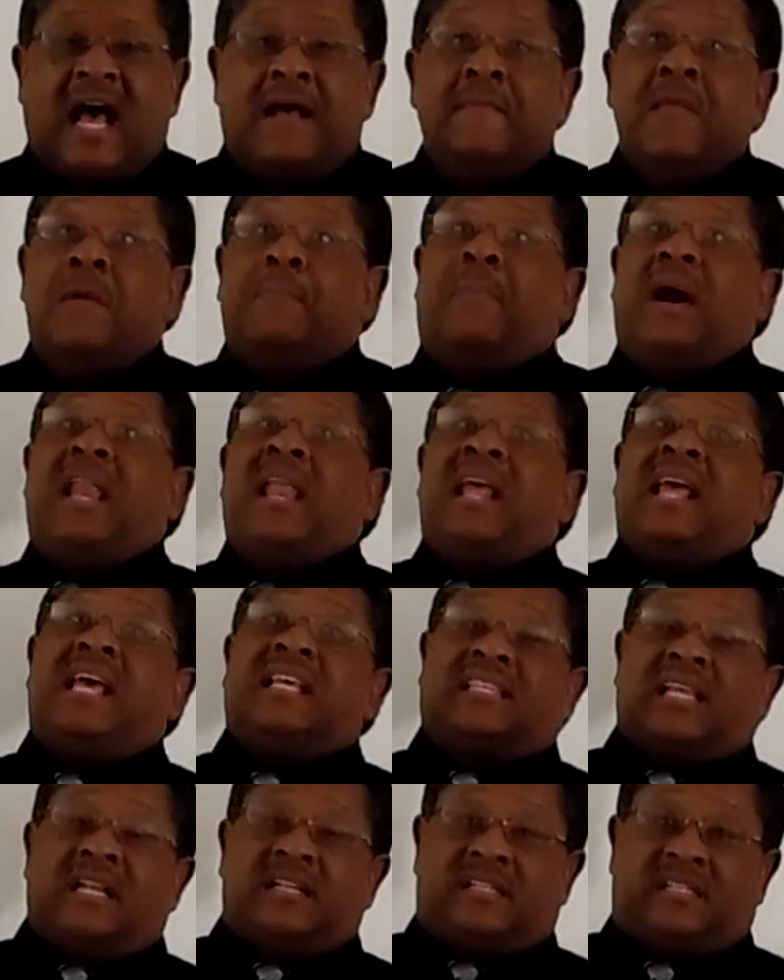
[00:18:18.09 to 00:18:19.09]
Uh, but
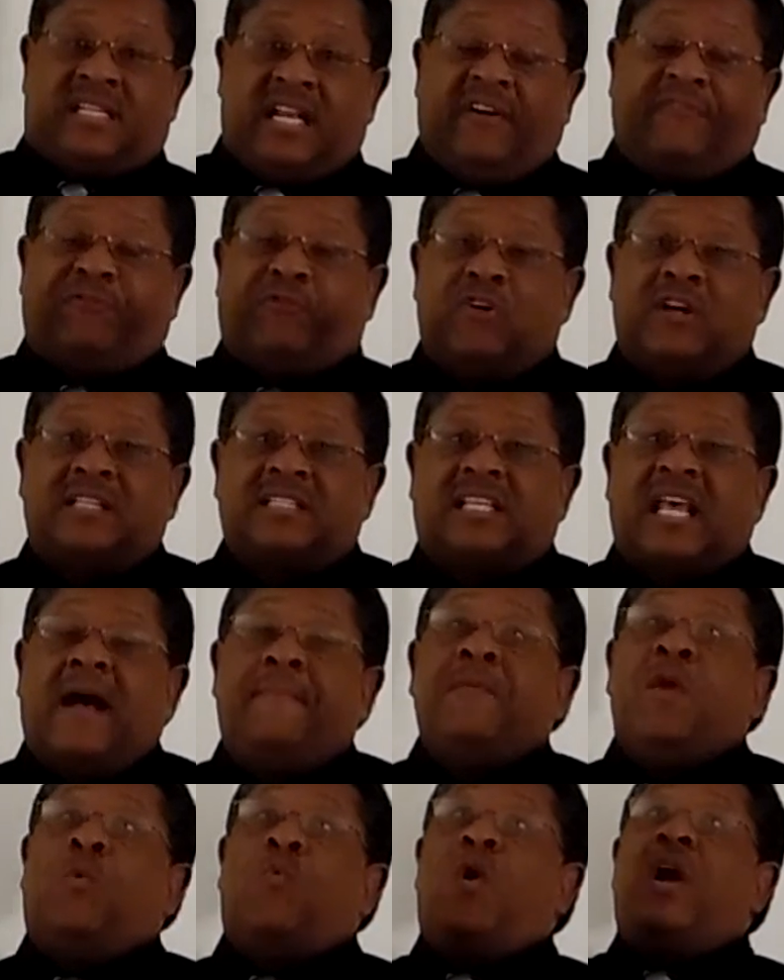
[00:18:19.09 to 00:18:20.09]
it's a difference
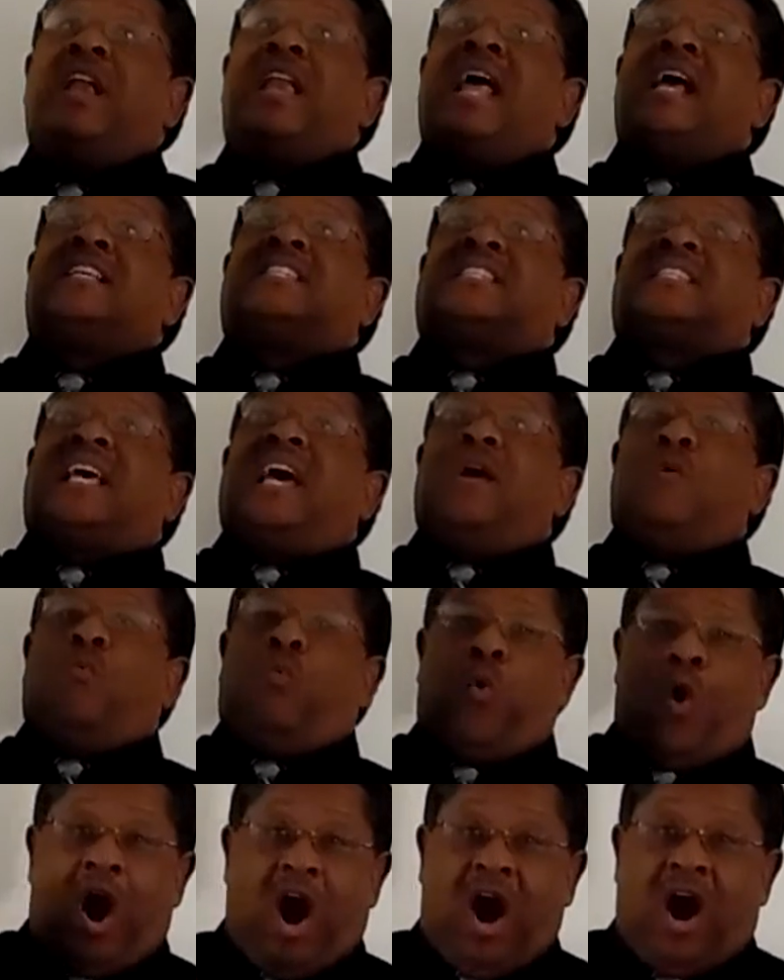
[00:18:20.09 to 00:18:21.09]
uh, when they
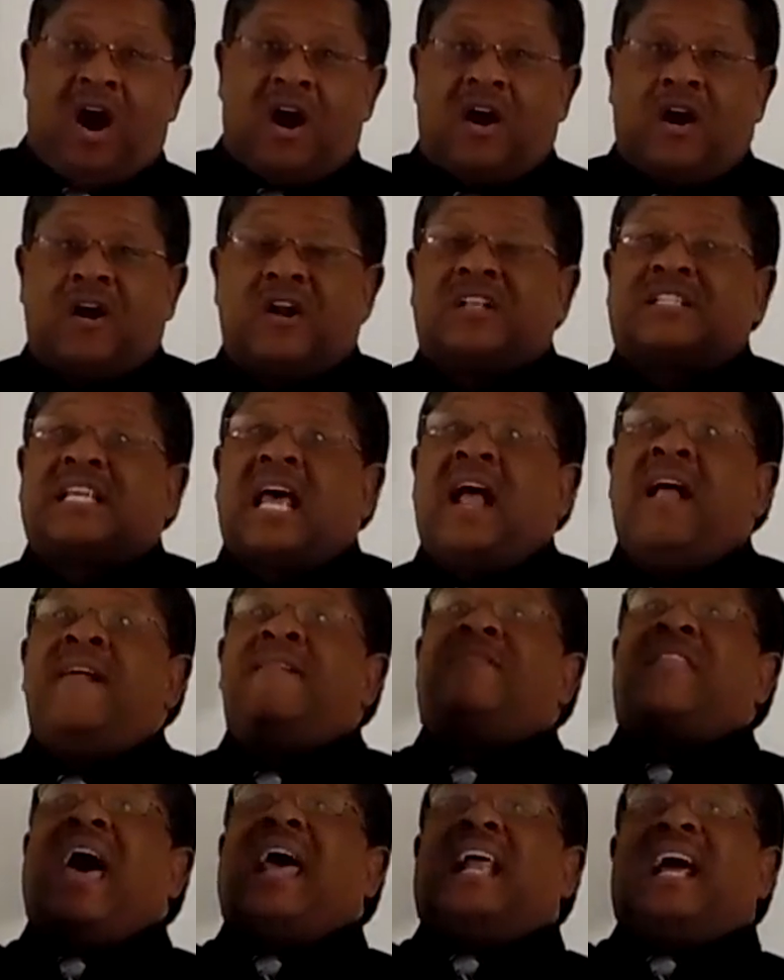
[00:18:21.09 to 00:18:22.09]
say words
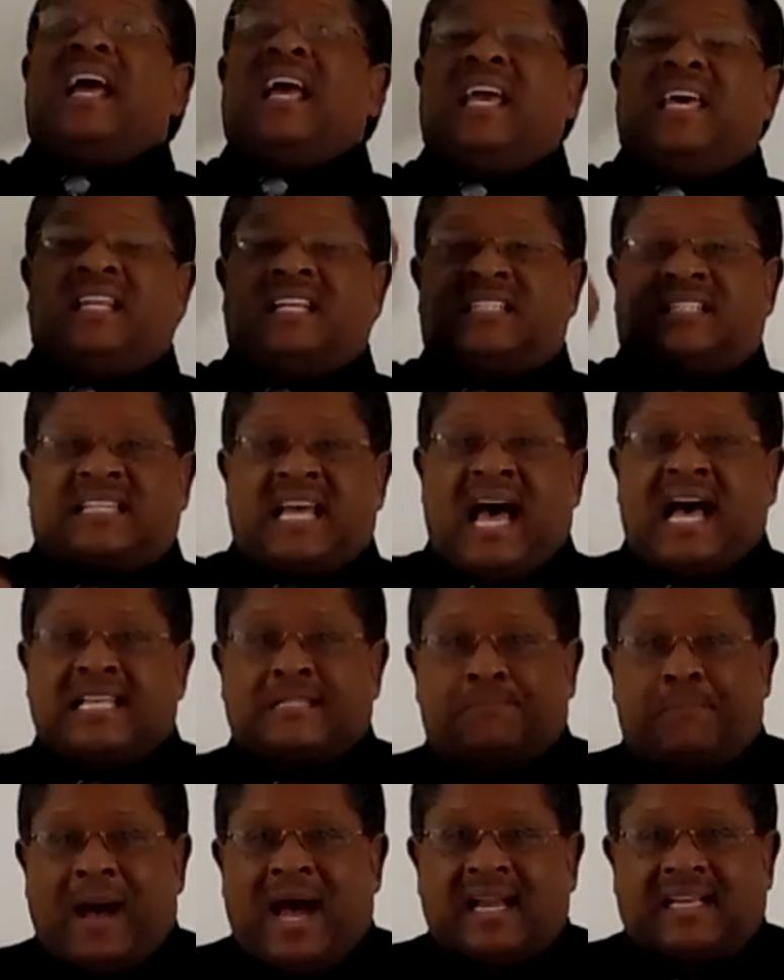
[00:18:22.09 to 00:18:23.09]
uh, that are
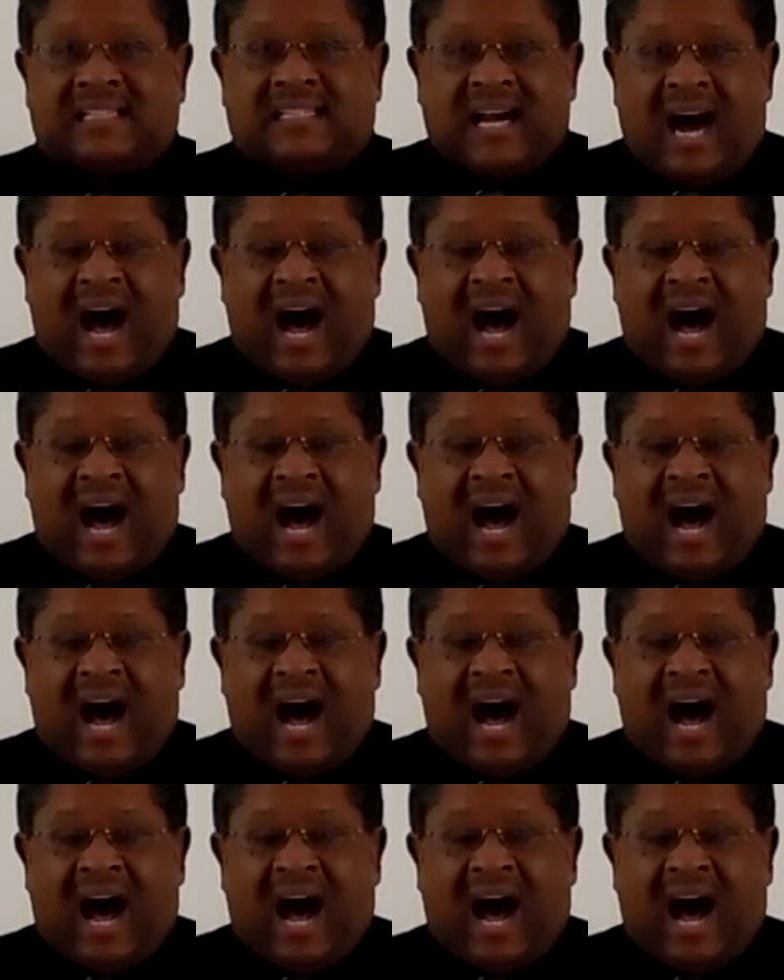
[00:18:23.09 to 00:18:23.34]
energized by